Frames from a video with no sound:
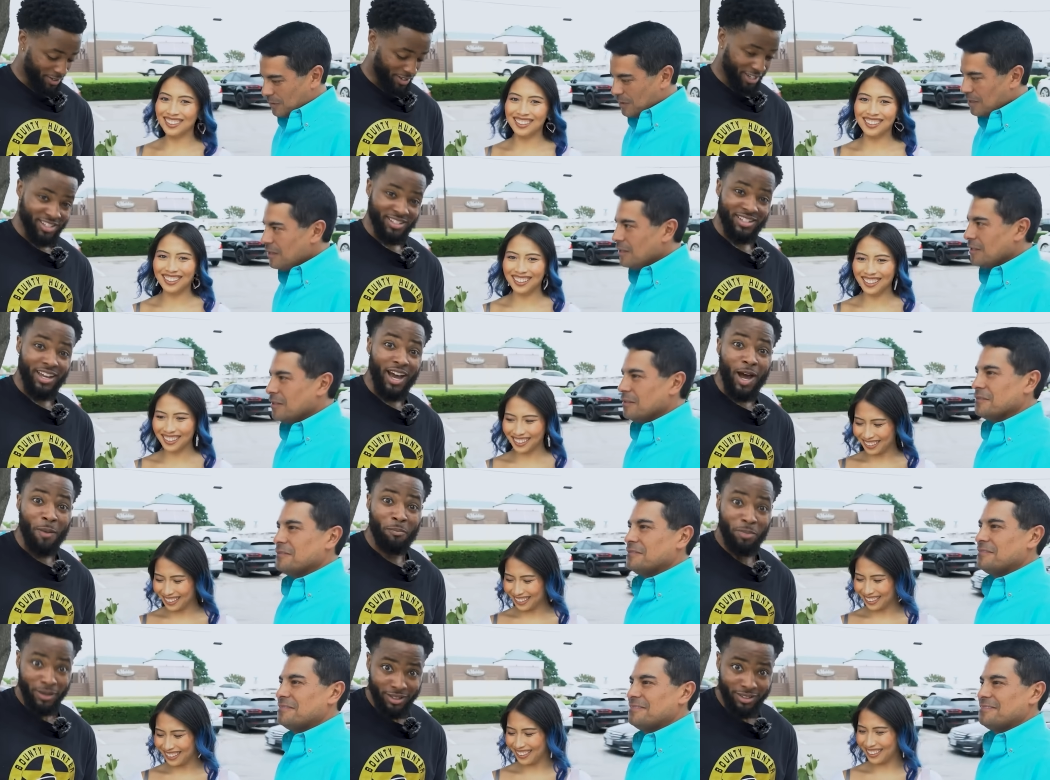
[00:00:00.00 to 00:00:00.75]
Speaker 1: know,
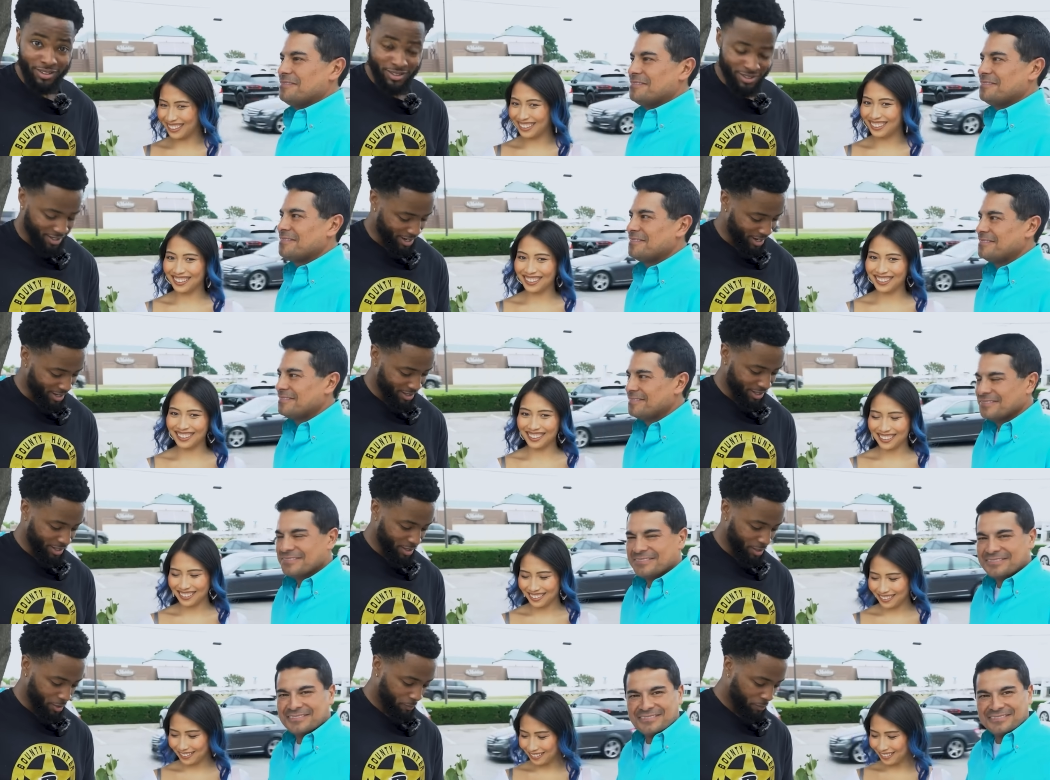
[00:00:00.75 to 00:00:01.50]
diabetes,
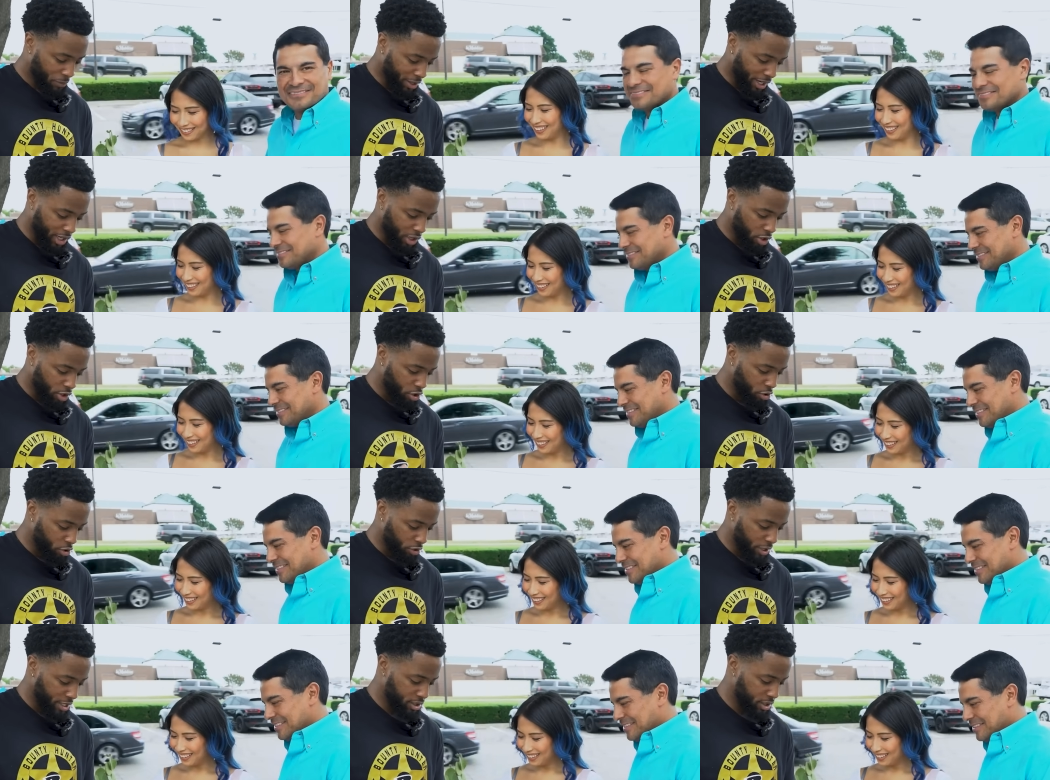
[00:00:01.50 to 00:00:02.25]
goddamn. Okay,
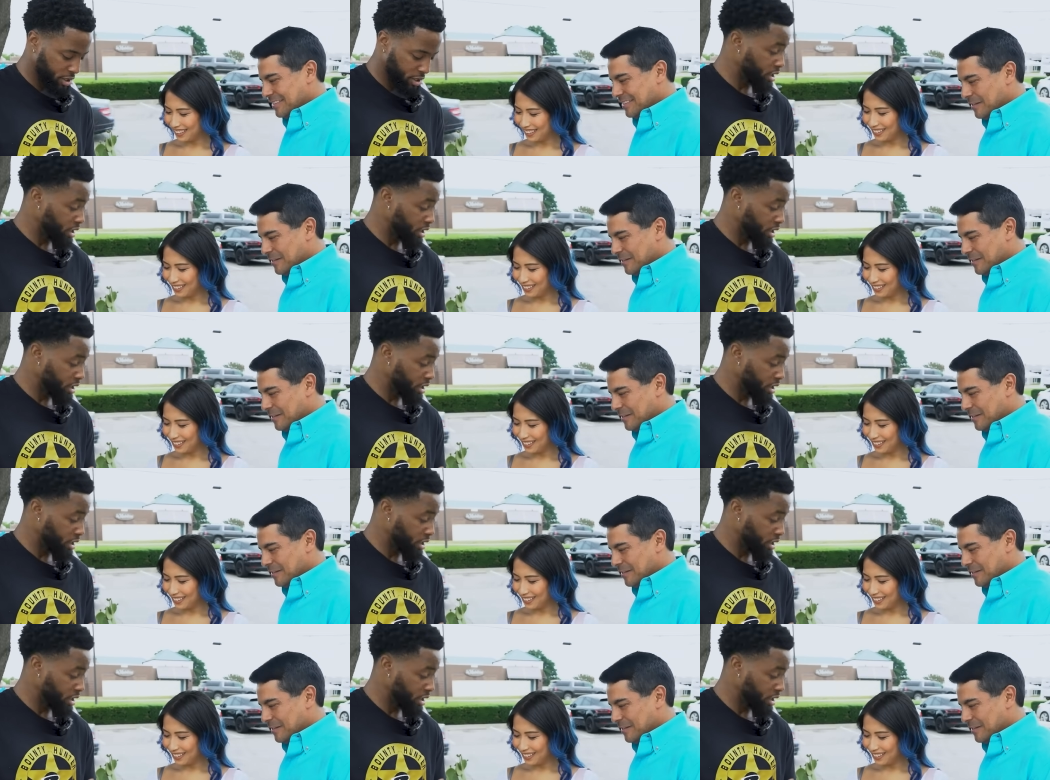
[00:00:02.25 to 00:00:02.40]
cool. That's